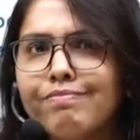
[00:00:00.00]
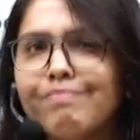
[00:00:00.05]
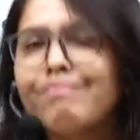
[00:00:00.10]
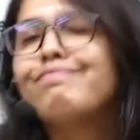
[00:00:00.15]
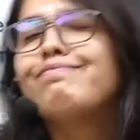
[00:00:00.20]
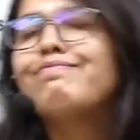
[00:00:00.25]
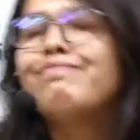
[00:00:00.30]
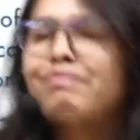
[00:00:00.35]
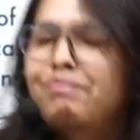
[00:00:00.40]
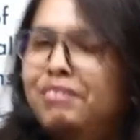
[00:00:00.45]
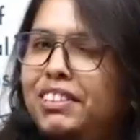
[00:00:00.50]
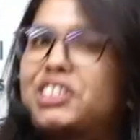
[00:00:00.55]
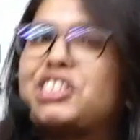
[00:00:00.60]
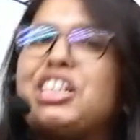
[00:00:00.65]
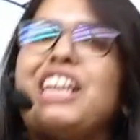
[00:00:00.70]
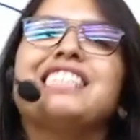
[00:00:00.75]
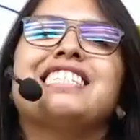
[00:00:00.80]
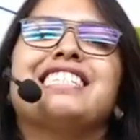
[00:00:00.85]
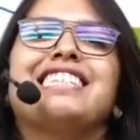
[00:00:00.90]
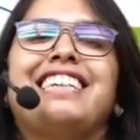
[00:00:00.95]
We shall
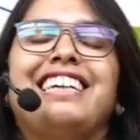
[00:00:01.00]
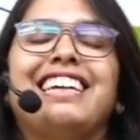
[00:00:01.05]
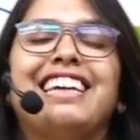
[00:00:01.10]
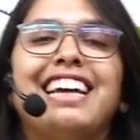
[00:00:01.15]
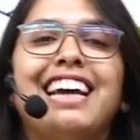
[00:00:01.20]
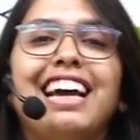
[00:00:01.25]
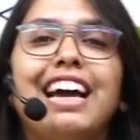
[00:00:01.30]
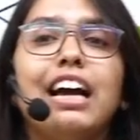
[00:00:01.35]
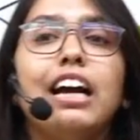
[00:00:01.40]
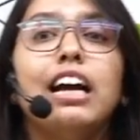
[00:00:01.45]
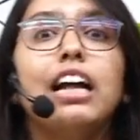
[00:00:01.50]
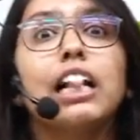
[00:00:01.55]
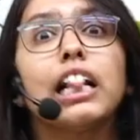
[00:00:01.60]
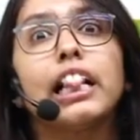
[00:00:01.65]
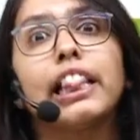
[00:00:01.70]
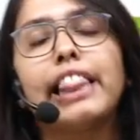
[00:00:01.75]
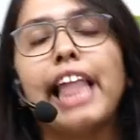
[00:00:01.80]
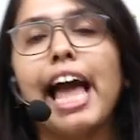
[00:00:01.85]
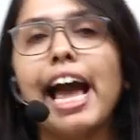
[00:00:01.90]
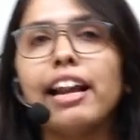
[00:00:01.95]
see.
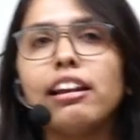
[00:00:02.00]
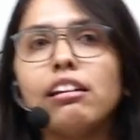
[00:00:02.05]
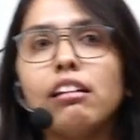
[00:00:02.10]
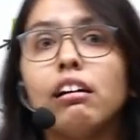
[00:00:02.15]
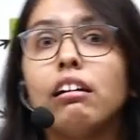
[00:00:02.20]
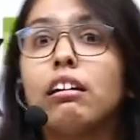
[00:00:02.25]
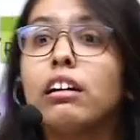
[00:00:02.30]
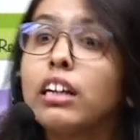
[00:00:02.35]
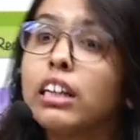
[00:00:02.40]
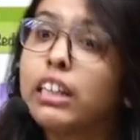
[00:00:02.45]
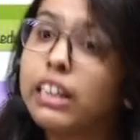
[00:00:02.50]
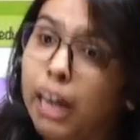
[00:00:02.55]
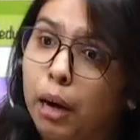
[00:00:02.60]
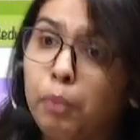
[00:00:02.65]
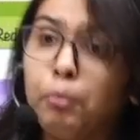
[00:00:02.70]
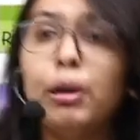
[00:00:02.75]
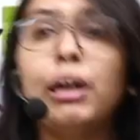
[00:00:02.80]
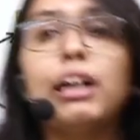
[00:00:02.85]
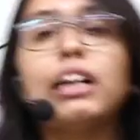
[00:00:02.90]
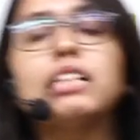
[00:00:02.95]
Then double
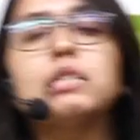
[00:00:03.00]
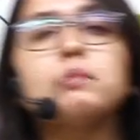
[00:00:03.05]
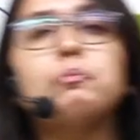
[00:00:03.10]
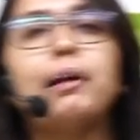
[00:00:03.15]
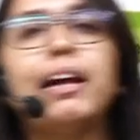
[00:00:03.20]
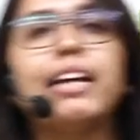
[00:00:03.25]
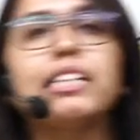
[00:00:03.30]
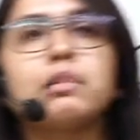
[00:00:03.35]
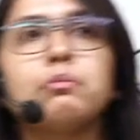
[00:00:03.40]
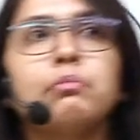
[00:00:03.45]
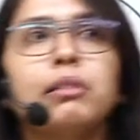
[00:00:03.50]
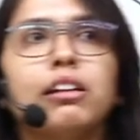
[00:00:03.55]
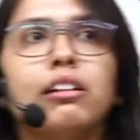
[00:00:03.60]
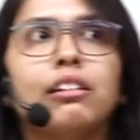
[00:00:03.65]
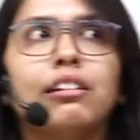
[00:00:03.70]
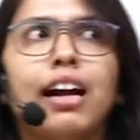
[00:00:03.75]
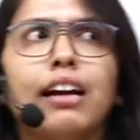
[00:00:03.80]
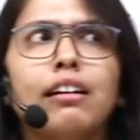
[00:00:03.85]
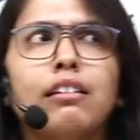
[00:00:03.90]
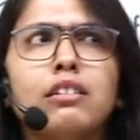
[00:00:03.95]
displacement. That
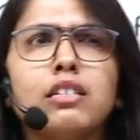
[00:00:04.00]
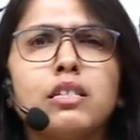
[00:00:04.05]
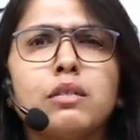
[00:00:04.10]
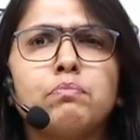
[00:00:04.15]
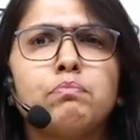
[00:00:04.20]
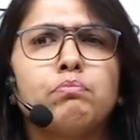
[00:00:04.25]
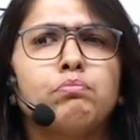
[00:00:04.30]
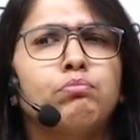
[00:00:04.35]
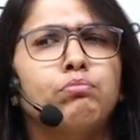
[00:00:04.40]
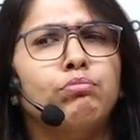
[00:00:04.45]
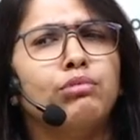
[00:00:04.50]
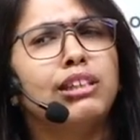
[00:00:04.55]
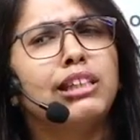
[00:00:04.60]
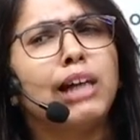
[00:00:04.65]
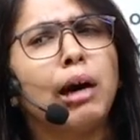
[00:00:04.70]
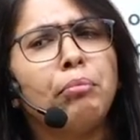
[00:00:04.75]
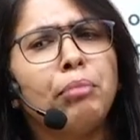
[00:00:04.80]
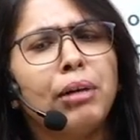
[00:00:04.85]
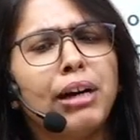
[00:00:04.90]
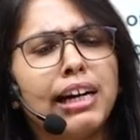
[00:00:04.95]
is
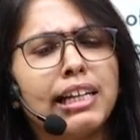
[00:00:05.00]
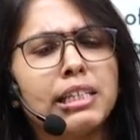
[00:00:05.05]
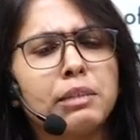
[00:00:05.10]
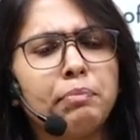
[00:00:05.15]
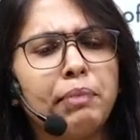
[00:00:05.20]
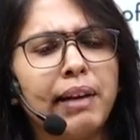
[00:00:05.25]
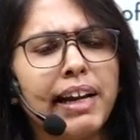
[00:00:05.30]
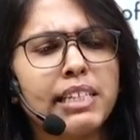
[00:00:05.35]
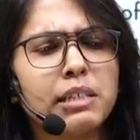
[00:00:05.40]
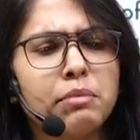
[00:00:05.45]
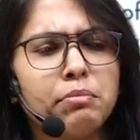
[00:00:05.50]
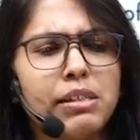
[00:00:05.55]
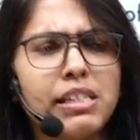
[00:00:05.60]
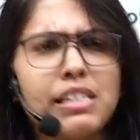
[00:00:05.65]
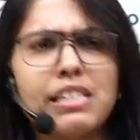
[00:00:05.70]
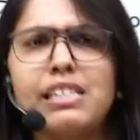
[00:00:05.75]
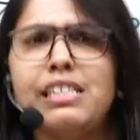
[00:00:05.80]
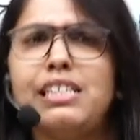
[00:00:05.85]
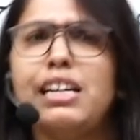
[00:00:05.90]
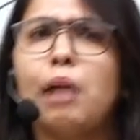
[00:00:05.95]
double displacement,
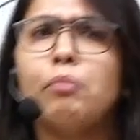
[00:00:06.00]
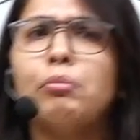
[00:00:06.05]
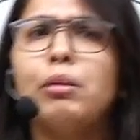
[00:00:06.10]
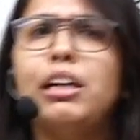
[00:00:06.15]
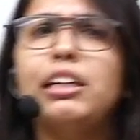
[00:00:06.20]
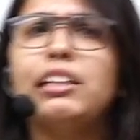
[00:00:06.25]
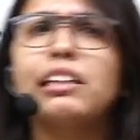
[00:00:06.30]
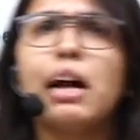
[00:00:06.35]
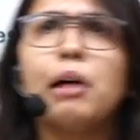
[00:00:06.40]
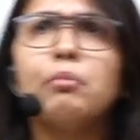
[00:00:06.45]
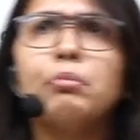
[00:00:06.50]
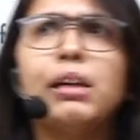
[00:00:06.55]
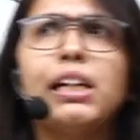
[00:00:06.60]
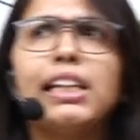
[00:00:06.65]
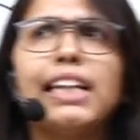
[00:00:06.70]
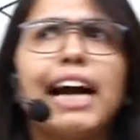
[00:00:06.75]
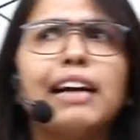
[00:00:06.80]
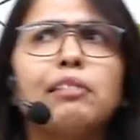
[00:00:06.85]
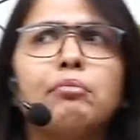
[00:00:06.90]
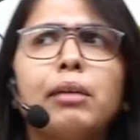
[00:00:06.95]
double trouble.
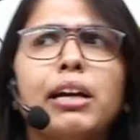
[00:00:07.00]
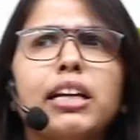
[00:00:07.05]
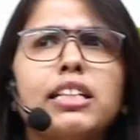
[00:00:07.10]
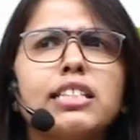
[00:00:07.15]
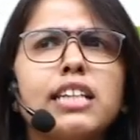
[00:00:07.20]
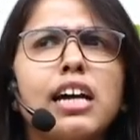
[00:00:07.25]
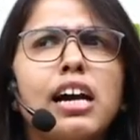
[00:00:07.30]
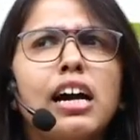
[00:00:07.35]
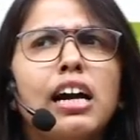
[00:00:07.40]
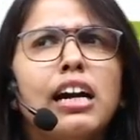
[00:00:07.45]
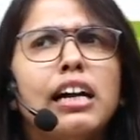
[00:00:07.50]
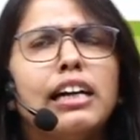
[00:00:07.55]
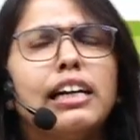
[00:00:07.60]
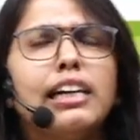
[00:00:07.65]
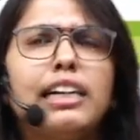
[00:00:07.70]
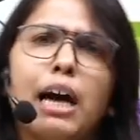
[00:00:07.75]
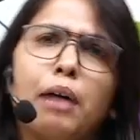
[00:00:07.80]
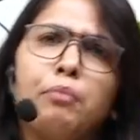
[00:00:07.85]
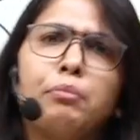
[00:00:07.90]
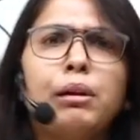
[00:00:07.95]
That means
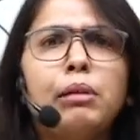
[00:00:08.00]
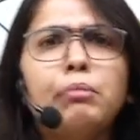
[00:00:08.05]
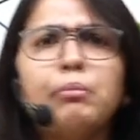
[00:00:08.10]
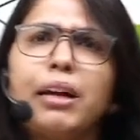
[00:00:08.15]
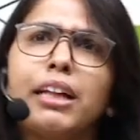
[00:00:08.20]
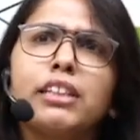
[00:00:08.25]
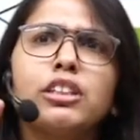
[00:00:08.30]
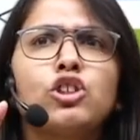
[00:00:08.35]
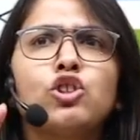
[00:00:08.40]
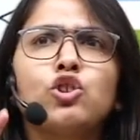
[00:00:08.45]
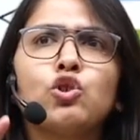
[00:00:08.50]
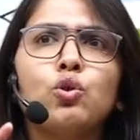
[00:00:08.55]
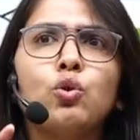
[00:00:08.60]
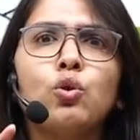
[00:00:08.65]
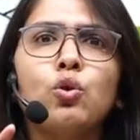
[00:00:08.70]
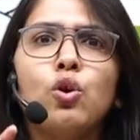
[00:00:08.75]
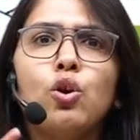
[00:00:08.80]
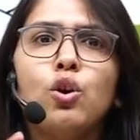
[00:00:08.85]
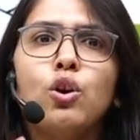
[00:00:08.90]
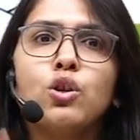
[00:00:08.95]
double means 2.
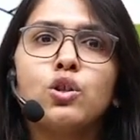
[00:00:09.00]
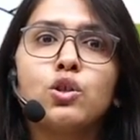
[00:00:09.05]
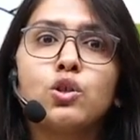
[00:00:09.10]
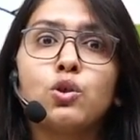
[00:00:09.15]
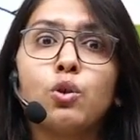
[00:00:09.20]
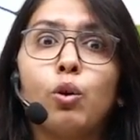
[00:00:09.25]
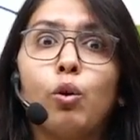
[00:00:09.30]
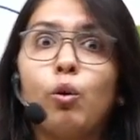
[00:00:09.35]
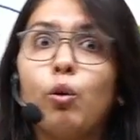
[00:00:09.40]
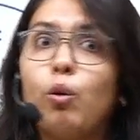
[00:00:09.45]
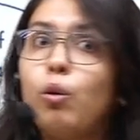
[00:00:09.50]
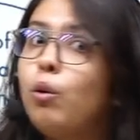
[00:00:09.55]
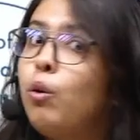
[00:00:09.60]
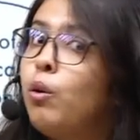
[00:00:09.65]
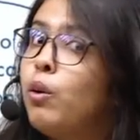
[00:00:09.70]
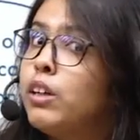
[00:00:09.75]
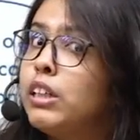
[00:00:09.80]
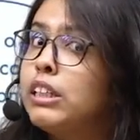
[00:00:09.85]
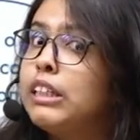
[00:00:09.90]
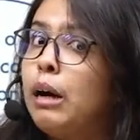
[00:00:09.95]
So
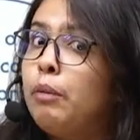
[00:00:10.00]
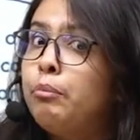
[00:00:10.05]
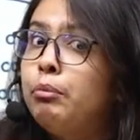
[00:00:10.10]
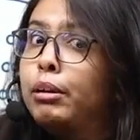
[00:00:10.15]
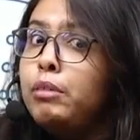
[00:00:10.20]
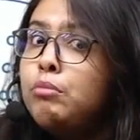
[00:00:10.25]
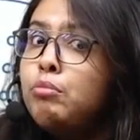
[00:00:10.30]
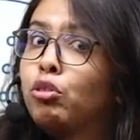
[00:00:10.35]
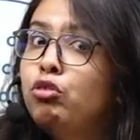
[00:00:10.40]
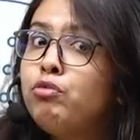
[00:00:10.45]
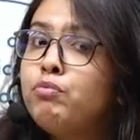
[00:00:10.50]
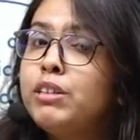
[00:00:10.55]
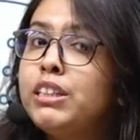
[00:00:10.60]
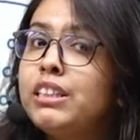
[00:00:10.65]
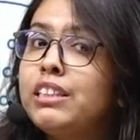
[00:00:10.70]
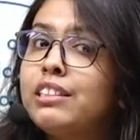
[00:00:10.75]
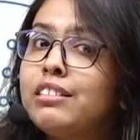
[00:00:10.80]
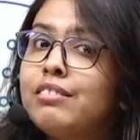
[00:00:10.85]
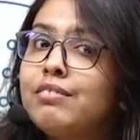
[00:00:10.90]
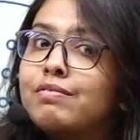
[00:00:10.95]
double movement.
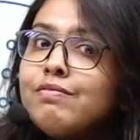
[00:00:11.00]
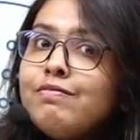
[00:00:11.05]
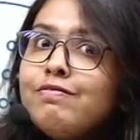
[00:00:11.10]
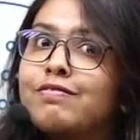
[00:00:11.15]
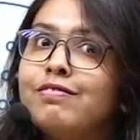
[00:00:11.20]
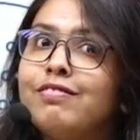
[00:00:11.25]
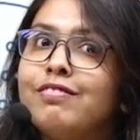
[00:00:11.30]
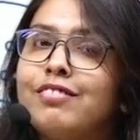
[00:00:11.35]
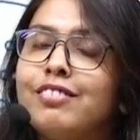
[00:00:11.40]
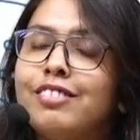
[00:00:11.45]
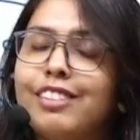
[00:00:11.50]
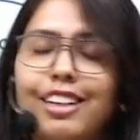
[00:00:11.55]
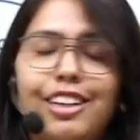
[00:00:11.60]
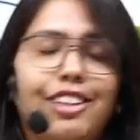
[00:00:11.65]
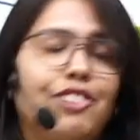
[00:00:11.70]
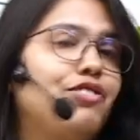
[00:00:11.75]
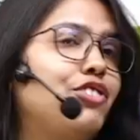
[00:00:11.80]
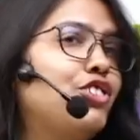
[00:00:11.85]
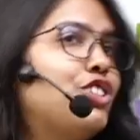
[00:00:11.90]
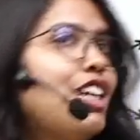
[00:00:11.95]
We
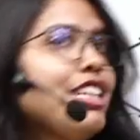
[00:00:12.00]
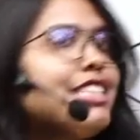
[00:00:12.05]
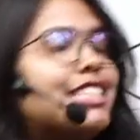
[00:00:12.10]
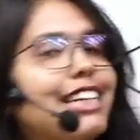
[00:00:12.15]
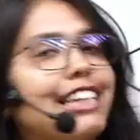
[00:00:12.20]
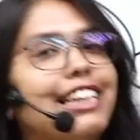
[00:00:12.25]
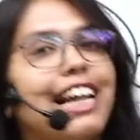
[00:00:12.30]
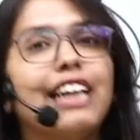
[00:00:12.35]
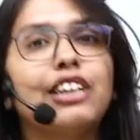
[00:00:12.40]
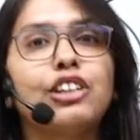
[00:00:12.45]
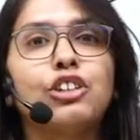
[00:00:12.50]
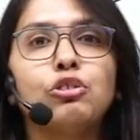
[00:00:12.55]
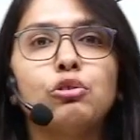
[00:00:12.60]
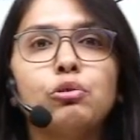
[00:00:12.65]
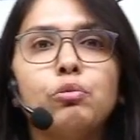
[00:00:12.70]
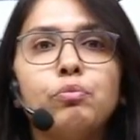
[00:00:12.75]
shall see that too.